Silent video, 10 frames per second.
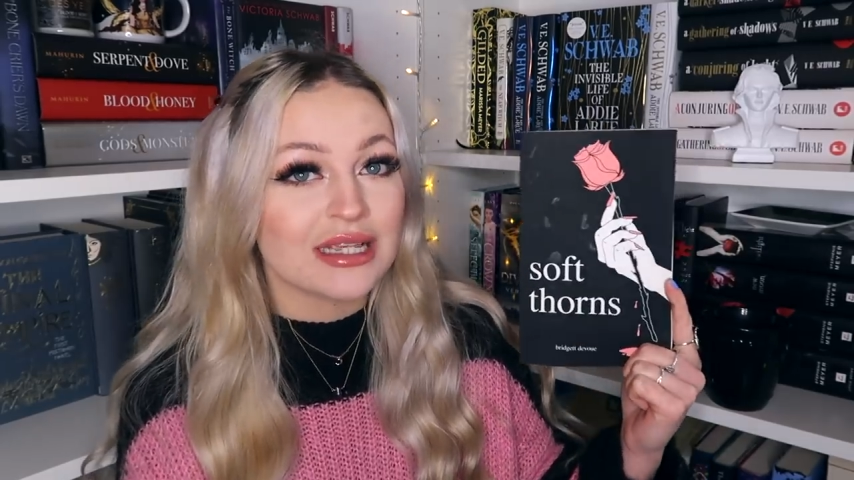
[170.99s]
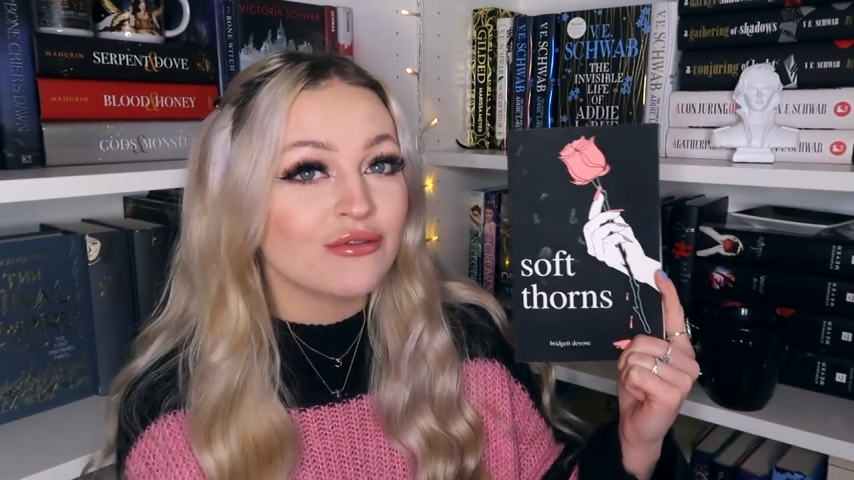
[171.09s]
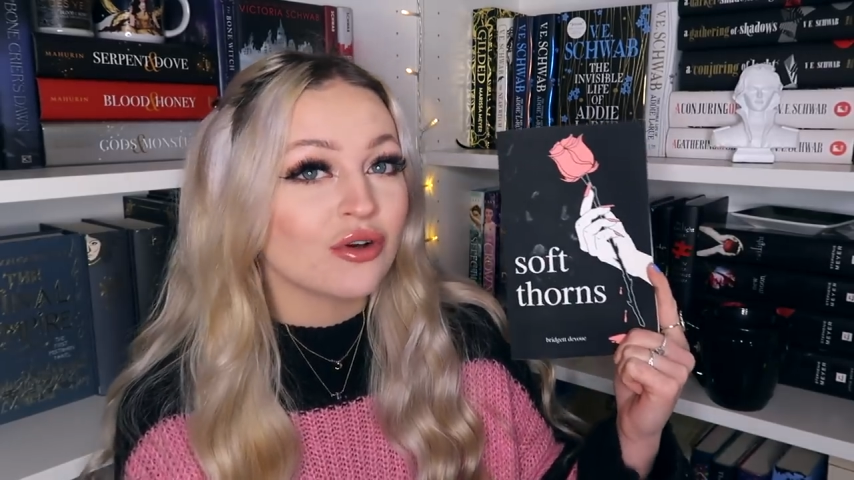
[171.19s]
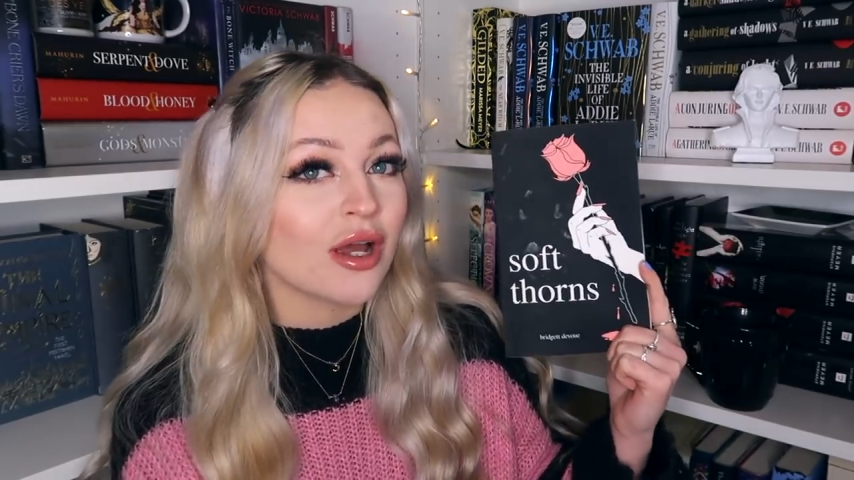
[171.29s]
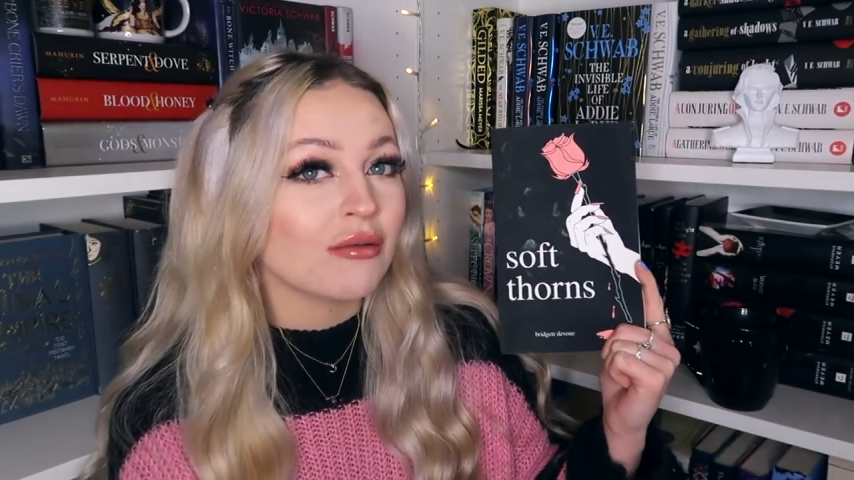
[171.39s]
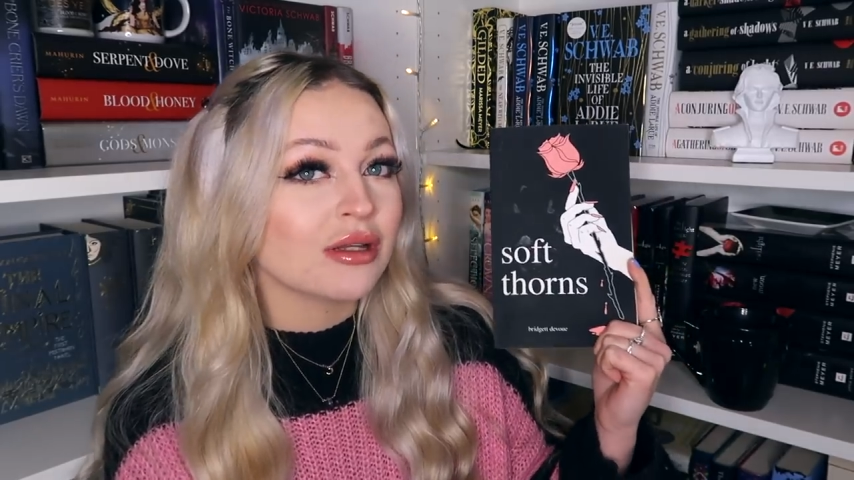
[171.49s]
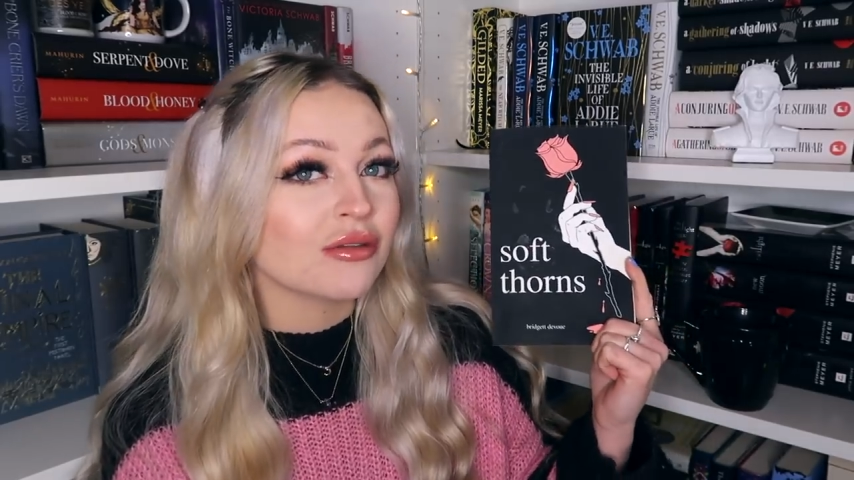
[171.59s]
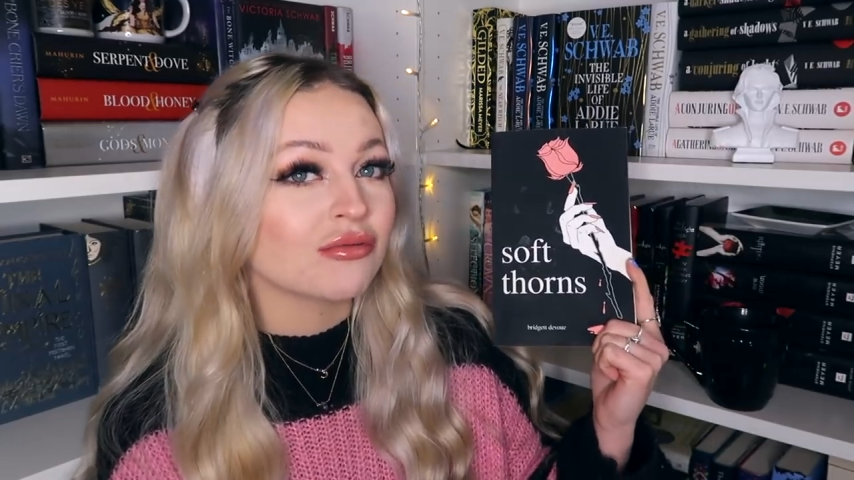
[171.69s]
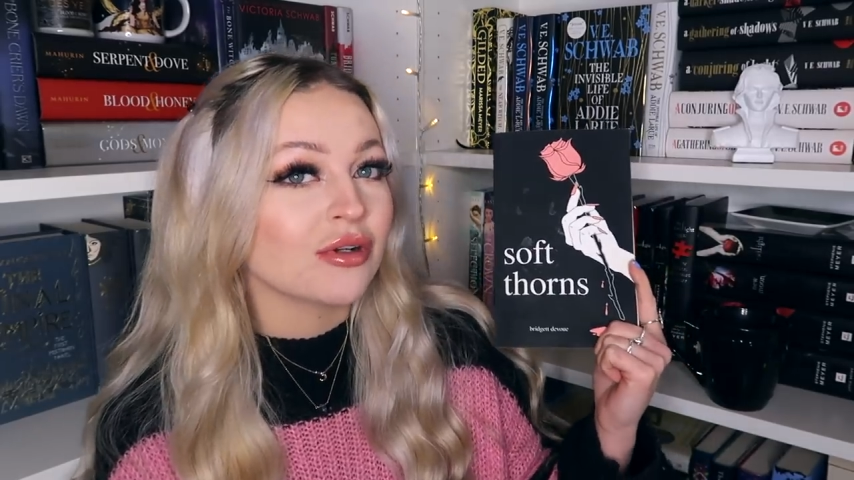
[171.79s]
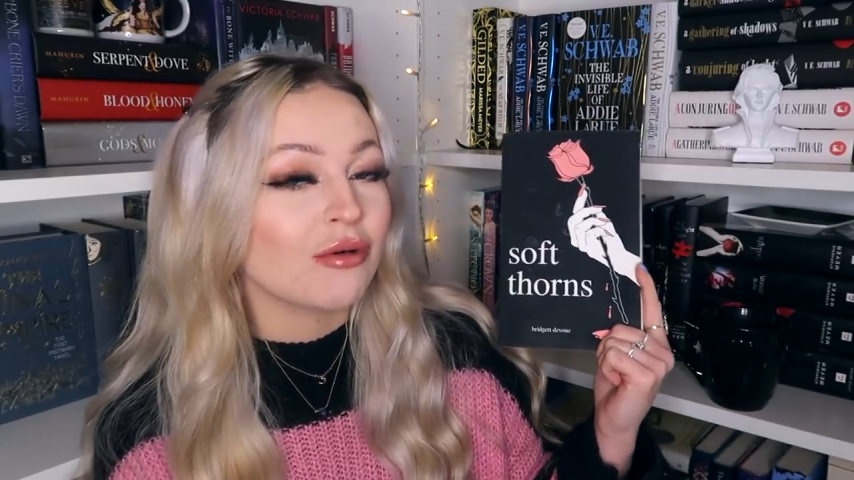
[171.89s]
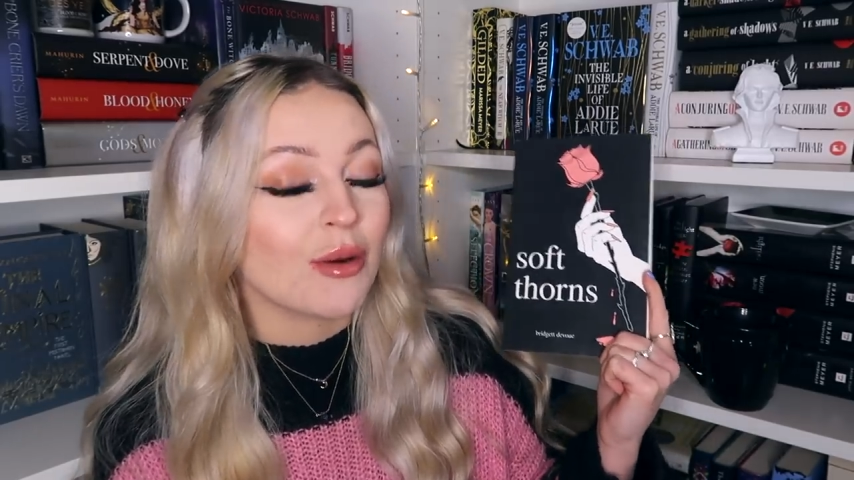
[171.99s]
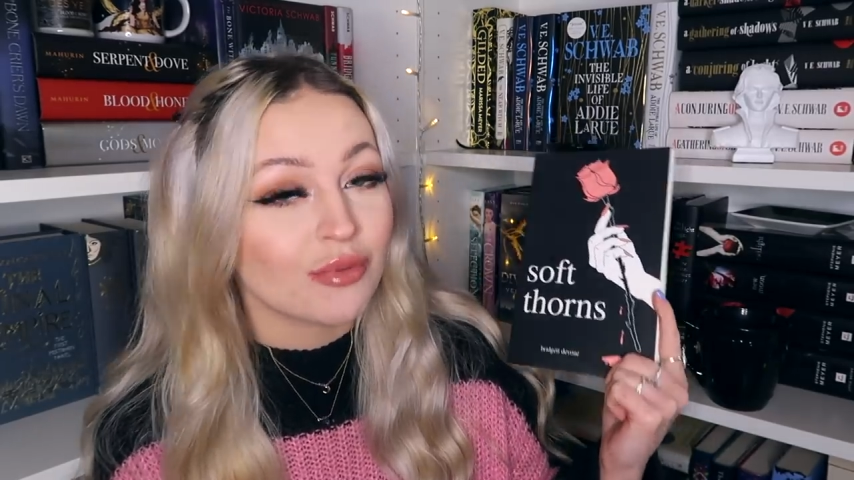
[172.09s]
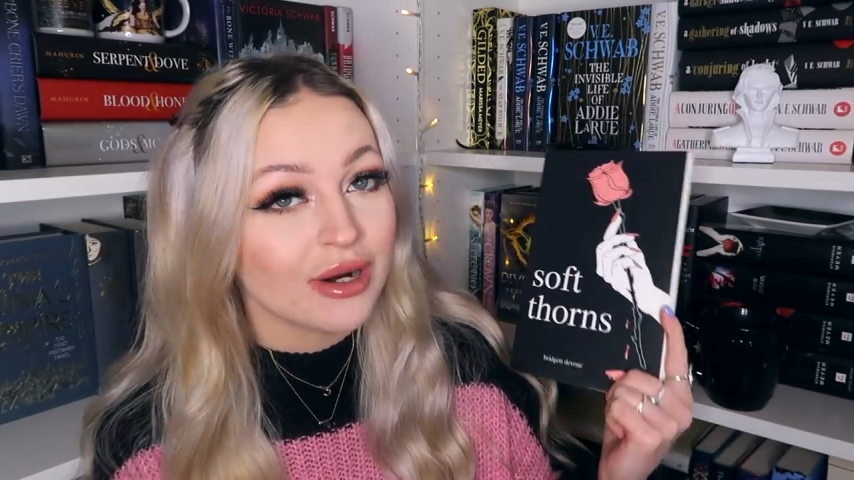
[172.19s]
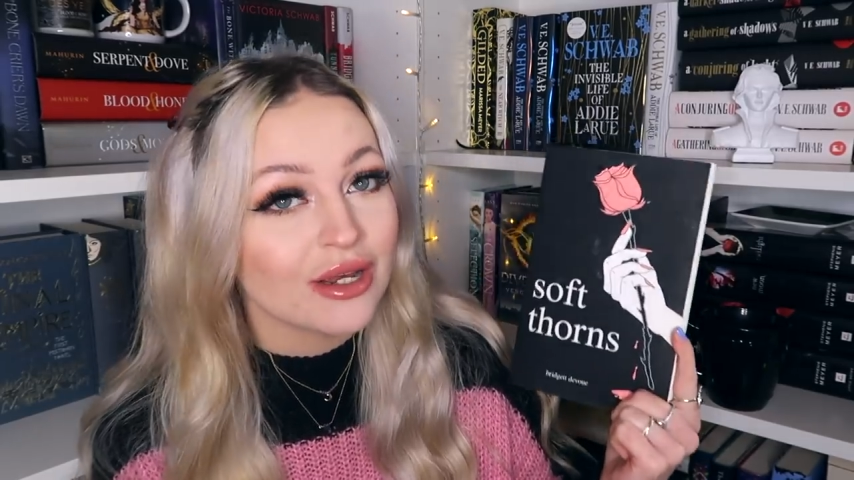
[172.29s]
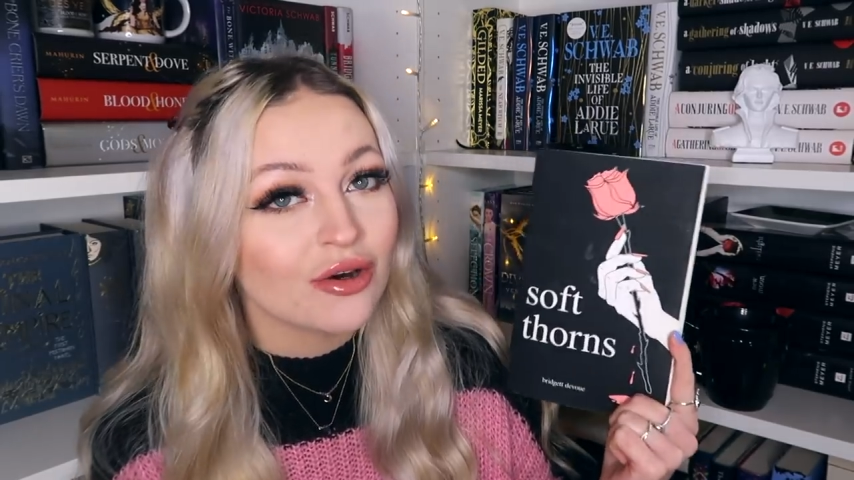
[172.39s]
if you're going through a
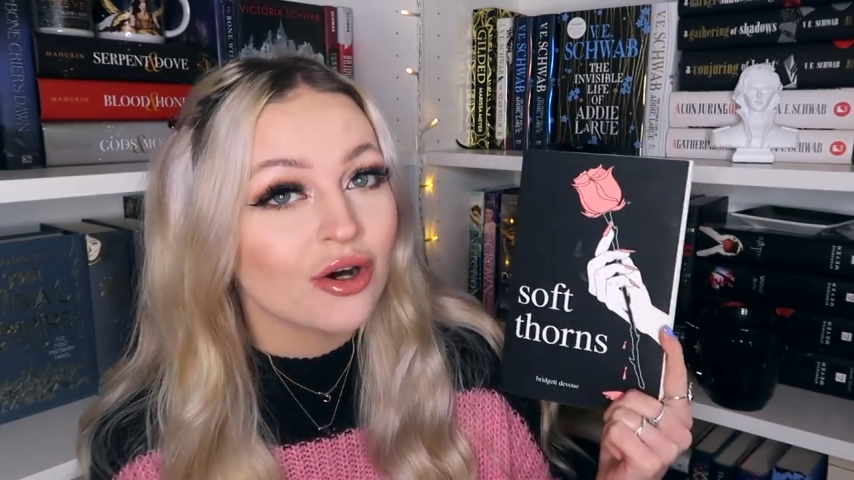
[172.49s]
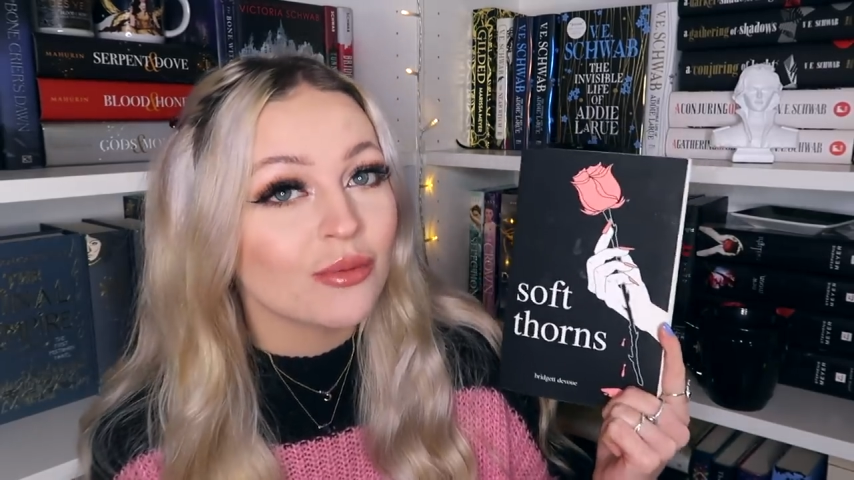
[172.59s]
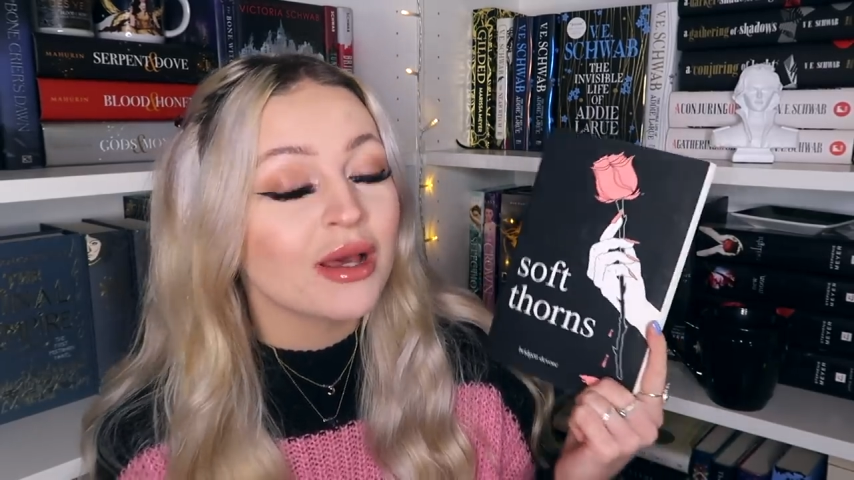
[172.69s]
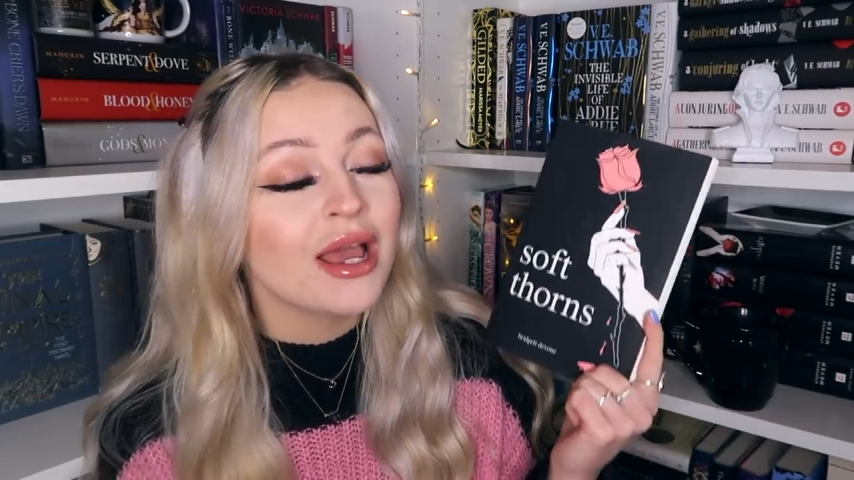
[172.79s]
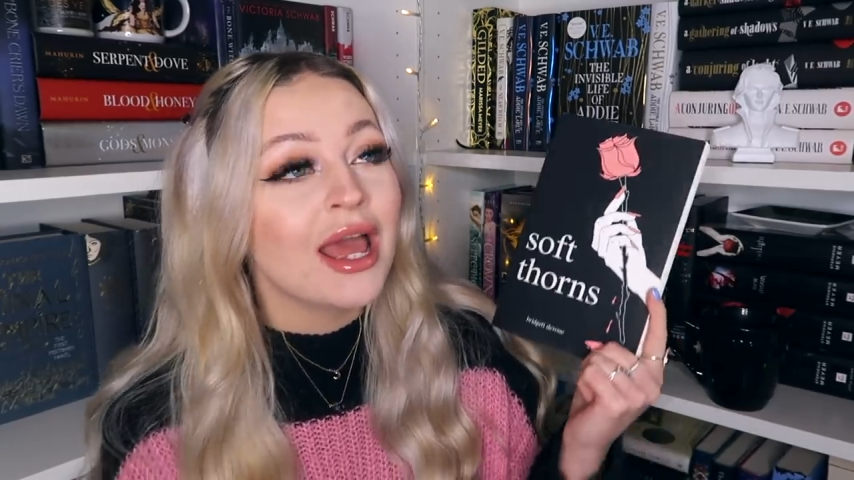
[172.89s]
breakup,